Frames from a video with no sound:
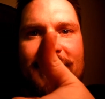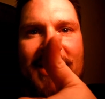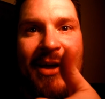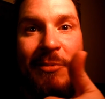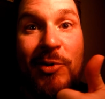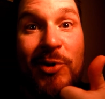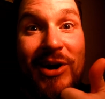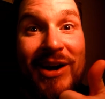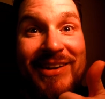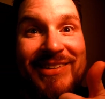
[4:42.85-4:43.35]

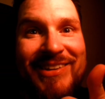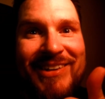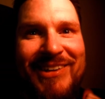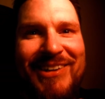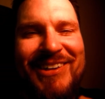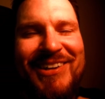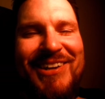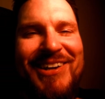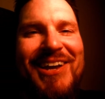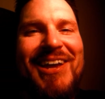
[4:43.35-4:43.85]
I'm
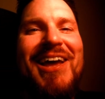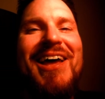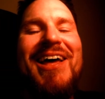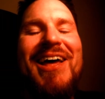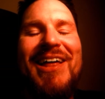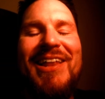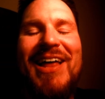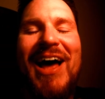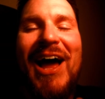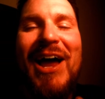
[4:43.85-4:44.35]
crazy.
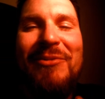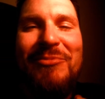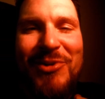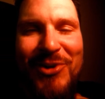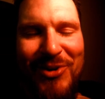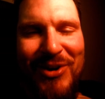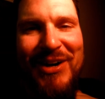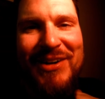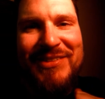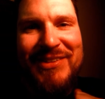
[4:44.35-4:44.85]
I'm
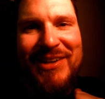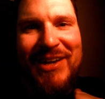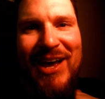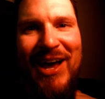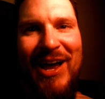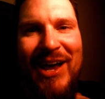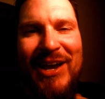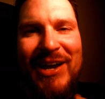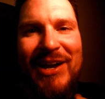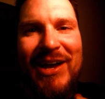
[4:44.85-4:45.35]
crazy.
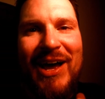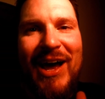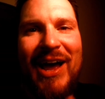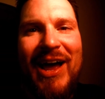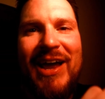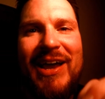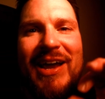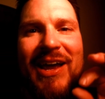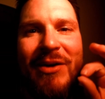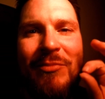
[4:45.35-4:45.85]

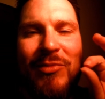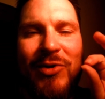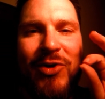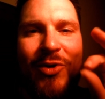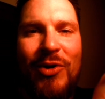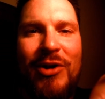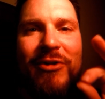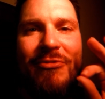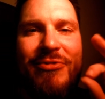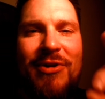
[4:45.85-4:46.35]
I am
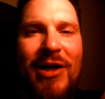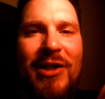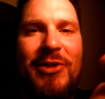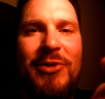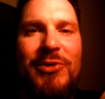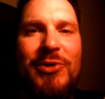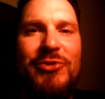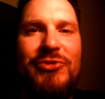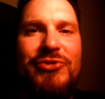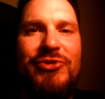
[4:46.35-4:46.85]
going to
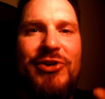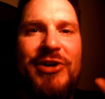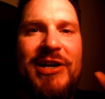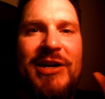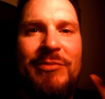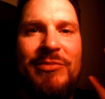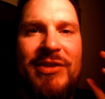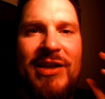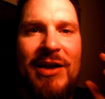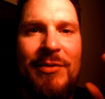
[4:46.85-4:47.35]
follow those
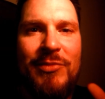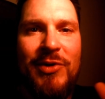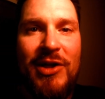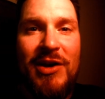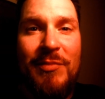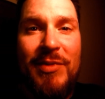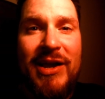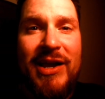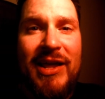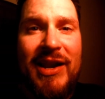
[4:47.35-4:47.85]
dreams. I'm going
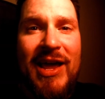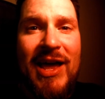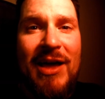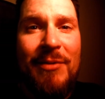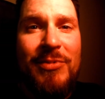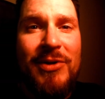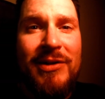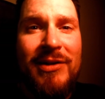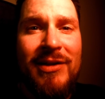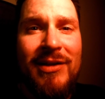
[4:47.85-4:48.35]
to make it
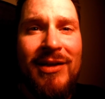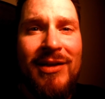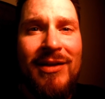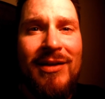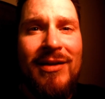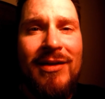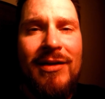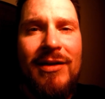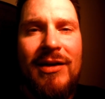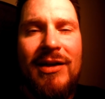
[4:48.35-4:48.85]
happen.
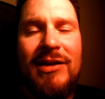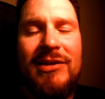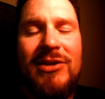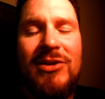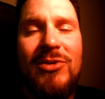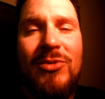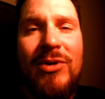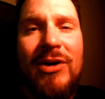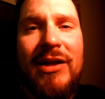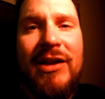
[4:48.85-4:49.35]
And you
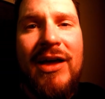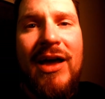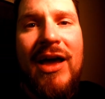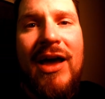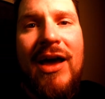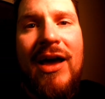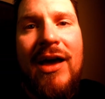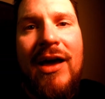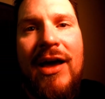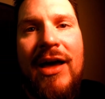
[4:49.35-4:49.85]
know what?
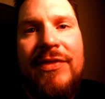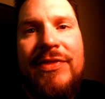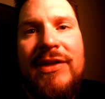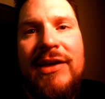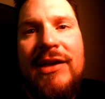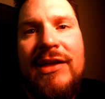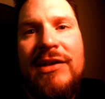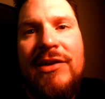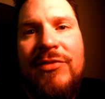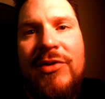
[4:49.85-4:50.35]
At
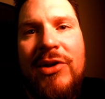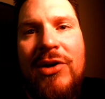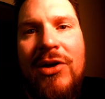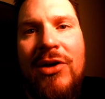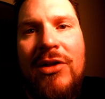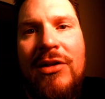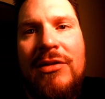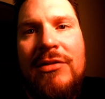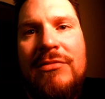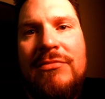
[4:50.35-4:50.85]
the end of it
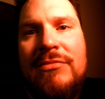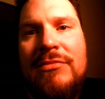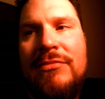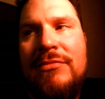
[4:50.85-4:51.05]
all,